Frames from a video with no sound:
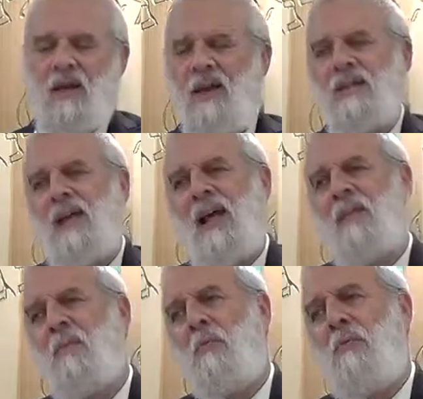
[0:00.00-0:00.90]
is a
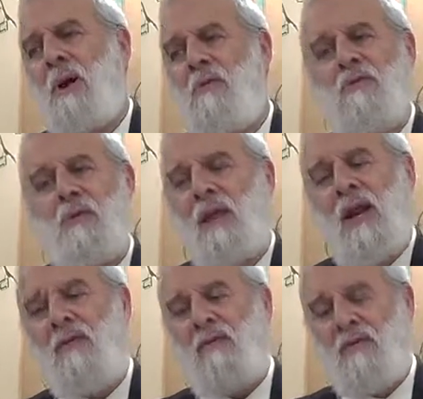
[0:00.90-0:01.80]
lot more powerful than
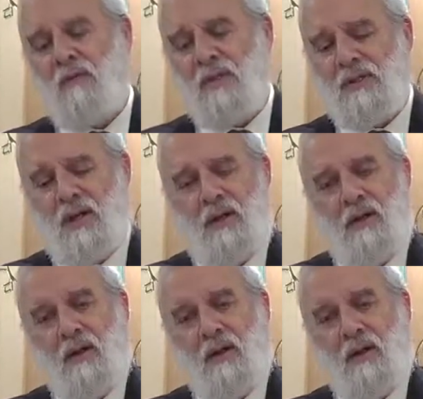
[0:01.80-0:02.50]
anything you could say.